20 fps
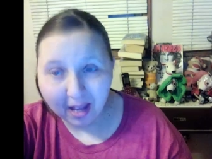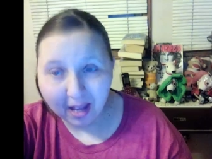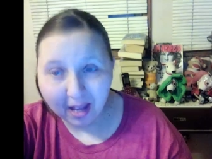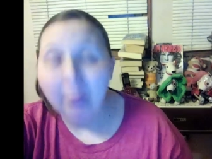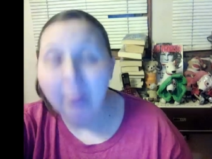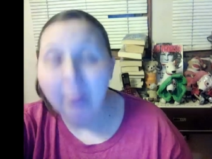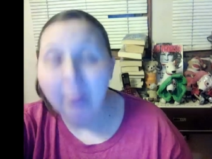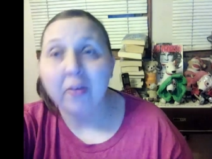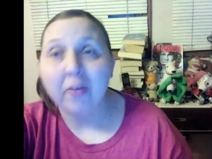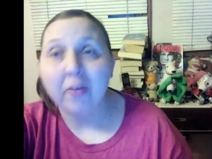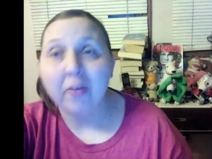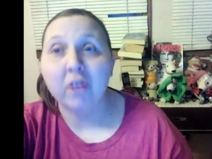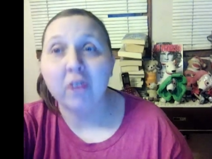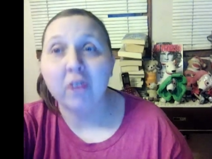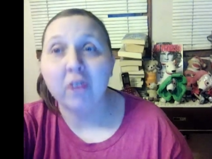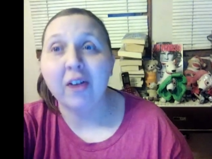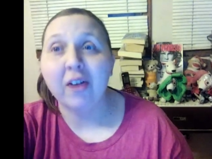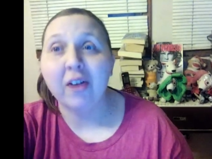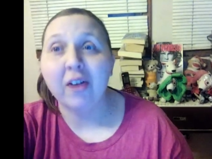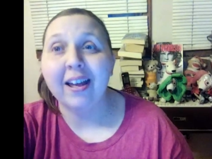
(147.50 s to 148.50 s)
But if you're going to
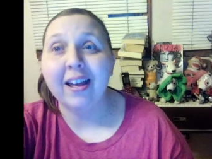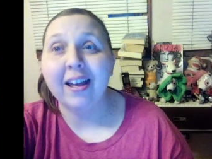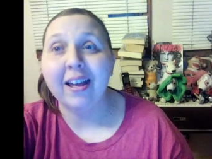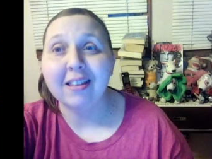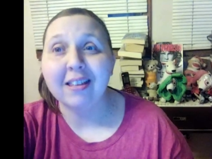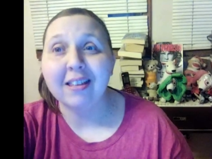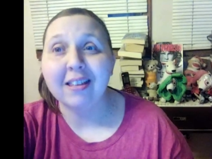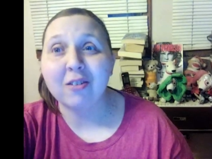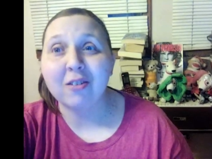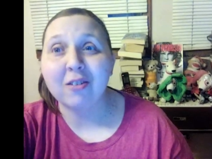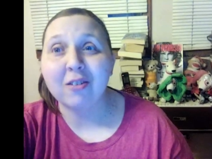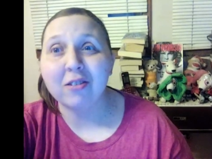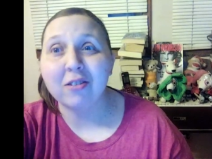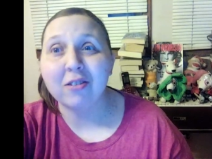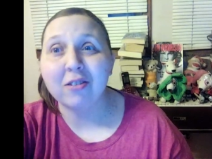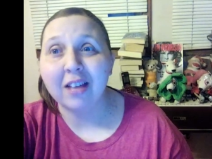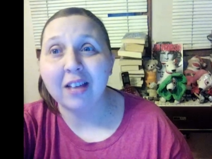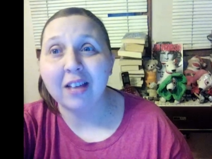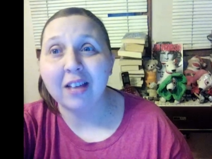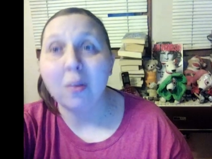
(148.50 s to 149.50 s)
try and get this horse to get
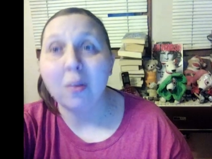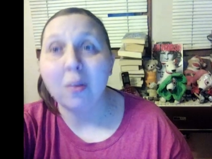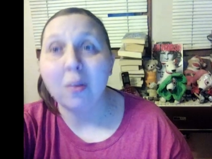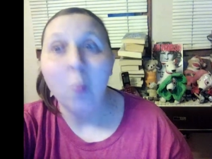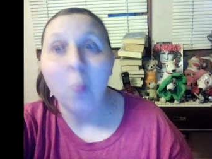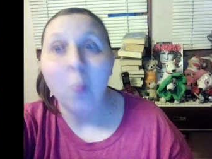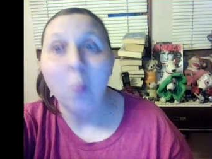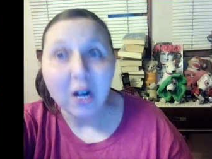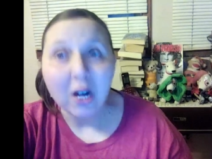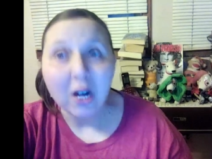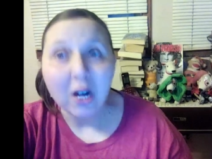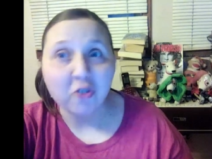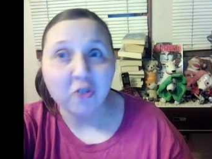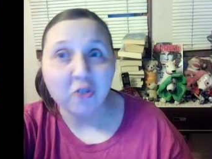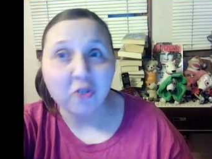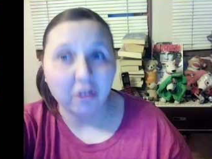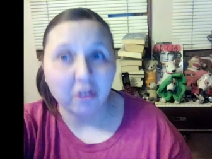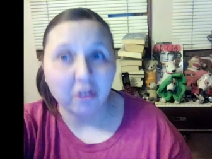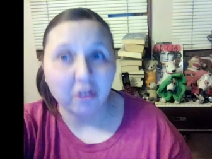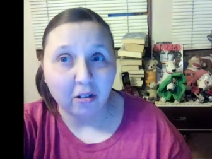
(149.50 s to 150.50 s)
in the winner's
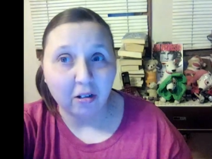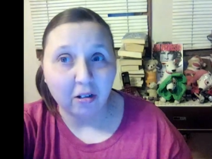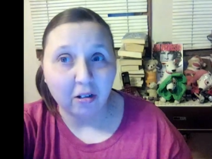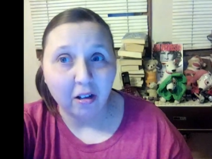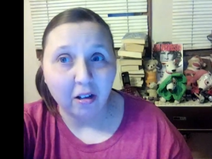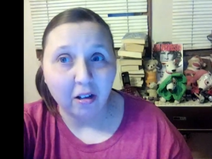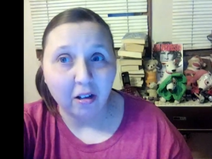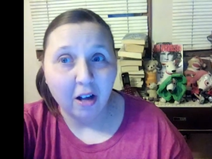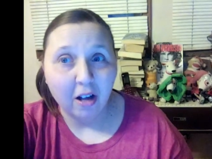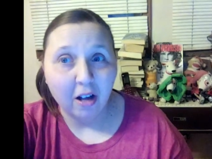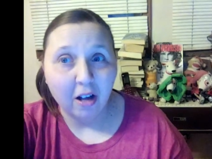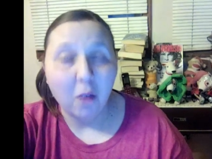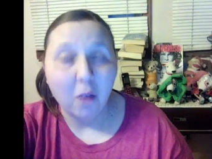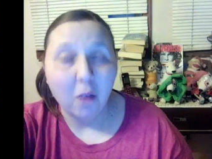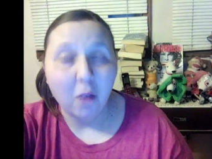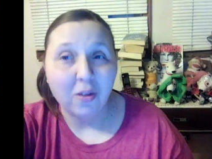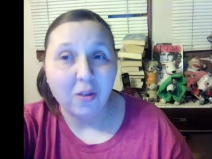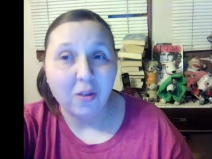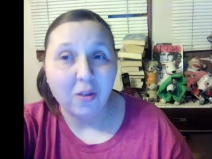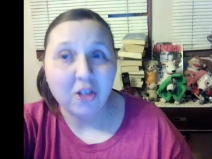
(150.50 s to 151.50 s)
circle with
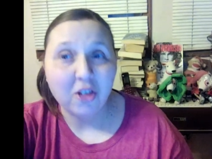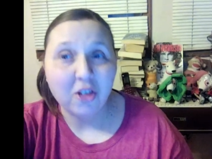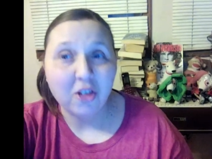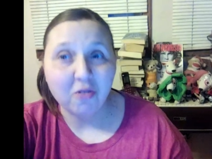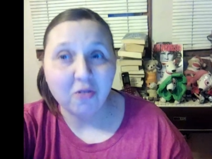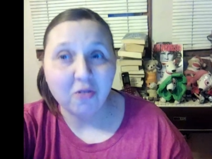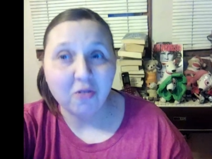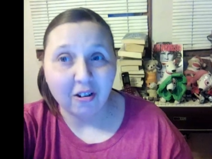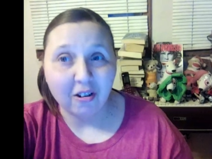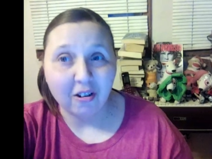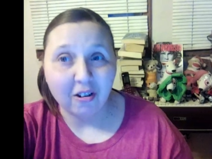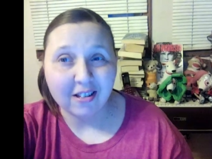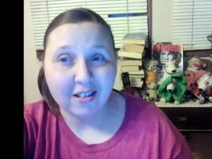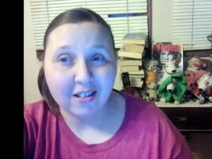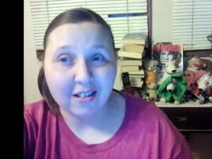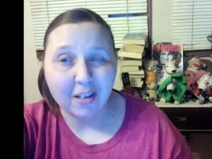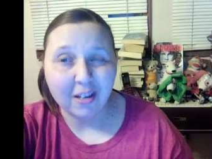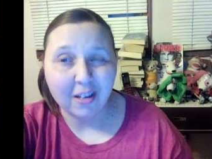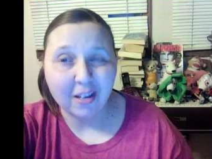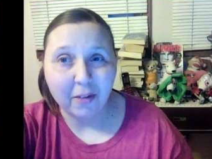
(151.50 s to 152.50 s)
two turns,
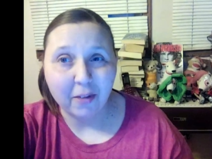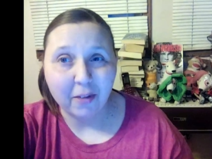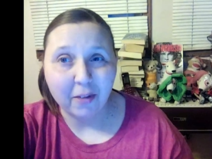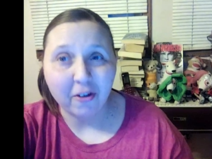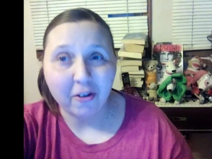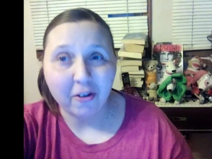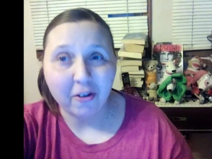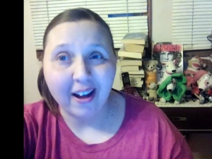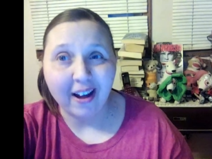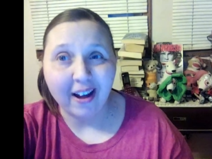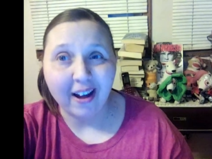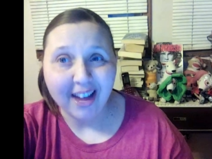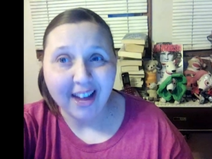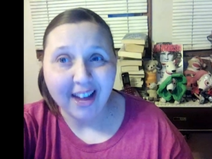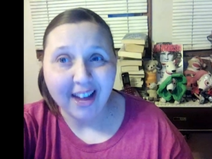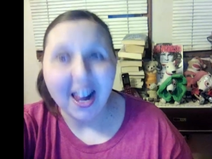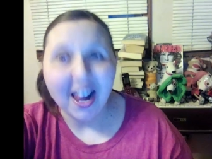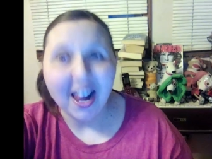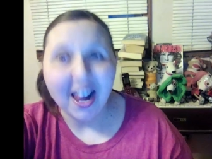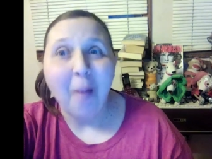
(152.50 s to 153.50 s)
you better try again.
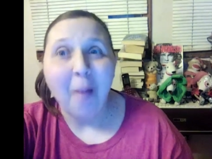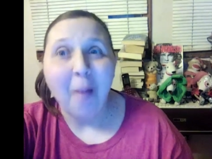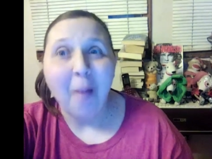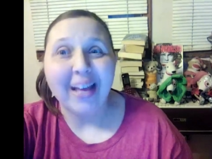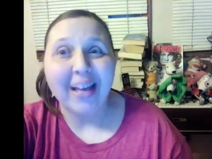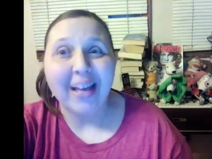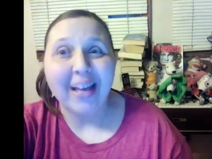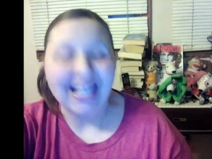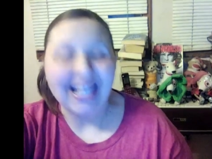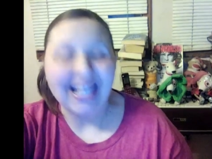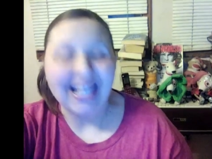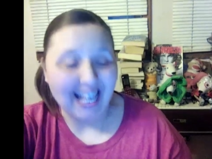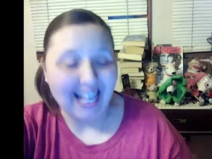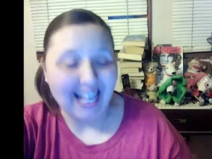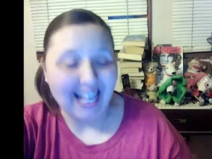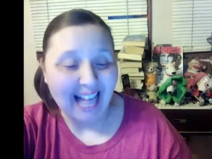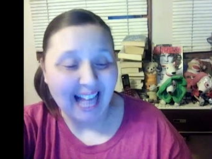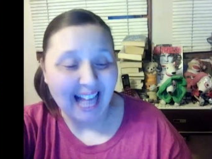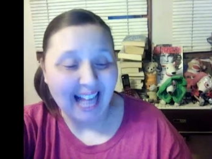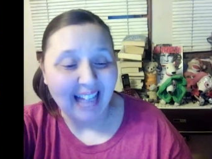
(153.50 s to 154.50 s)
Because he's
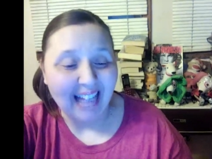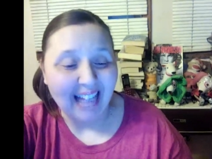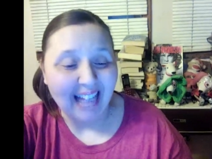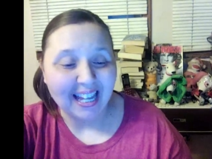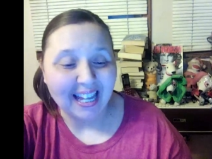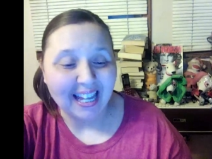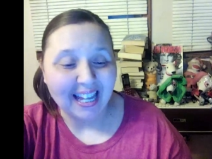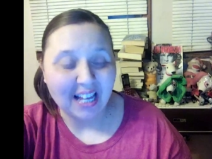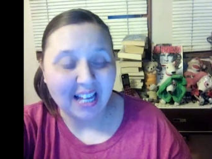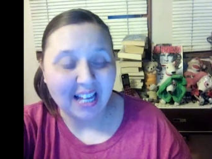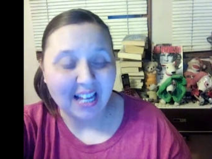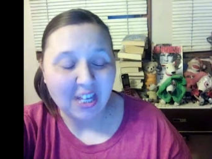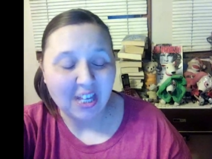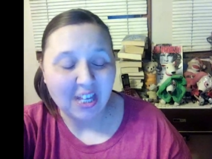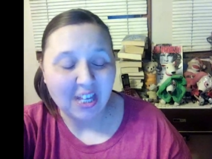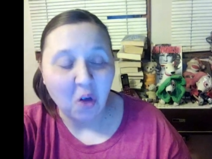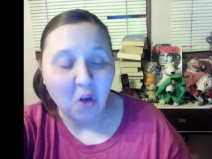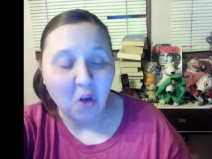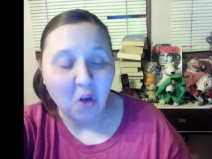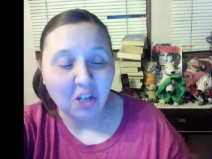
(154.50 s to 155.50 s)
only, his
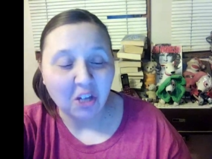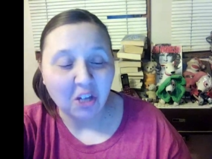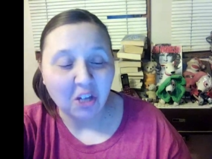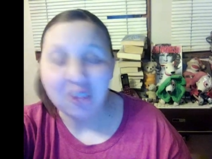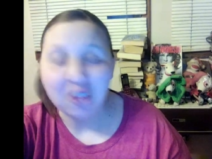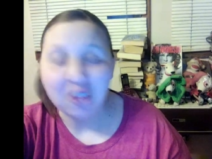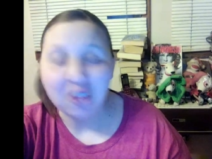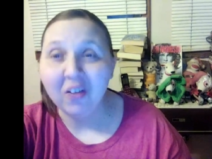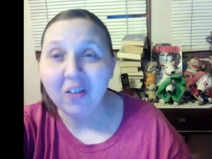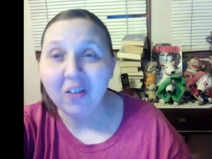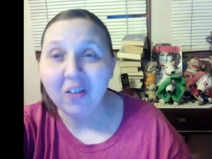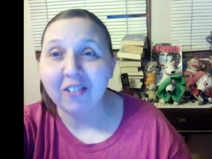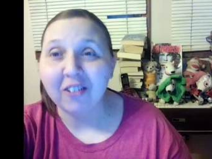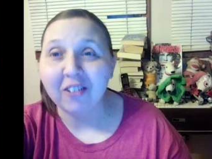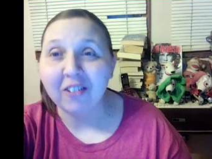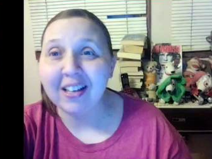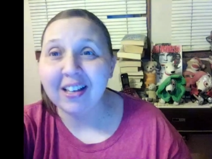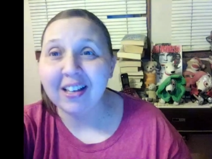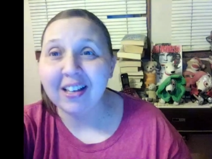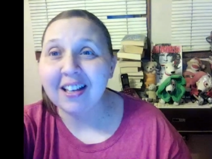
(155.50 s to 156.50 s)
only two
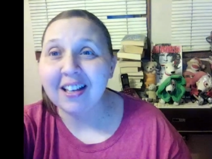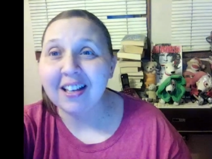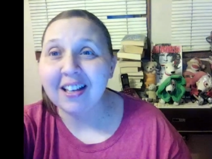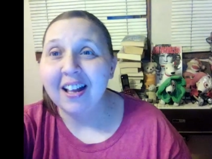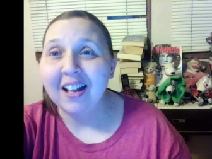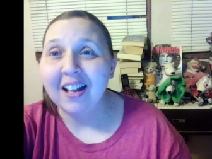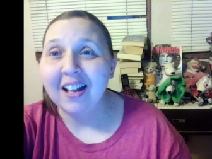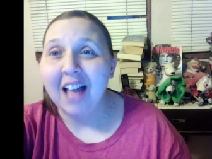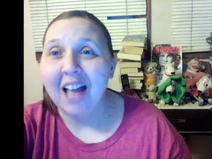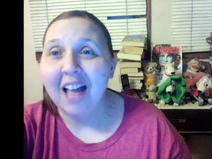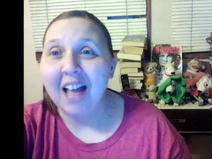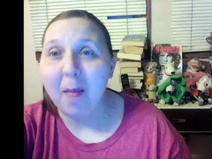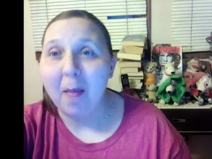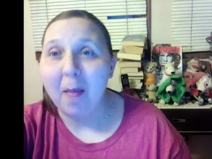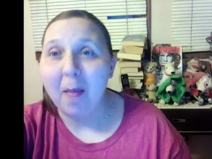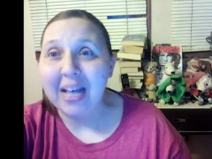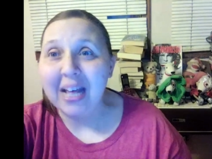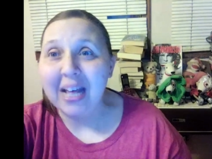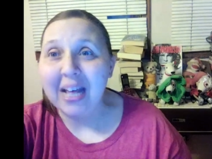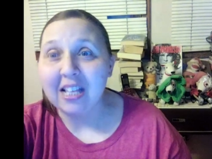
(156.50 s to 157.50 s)
victories have
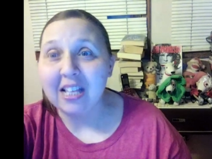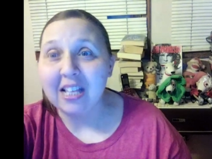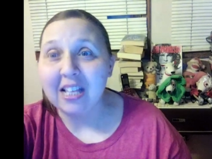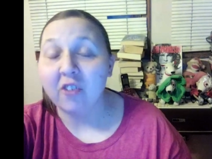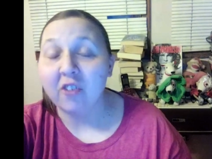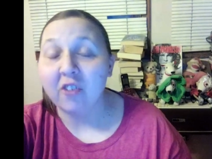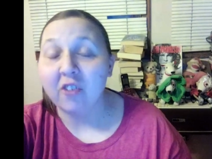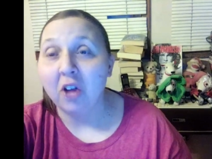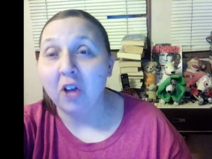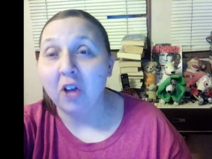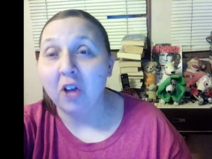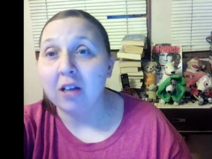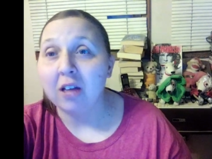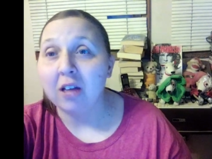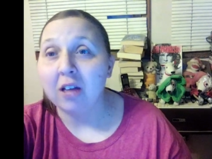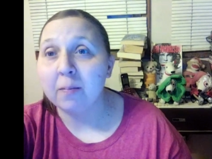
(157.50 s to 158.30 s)
been at six furlongs.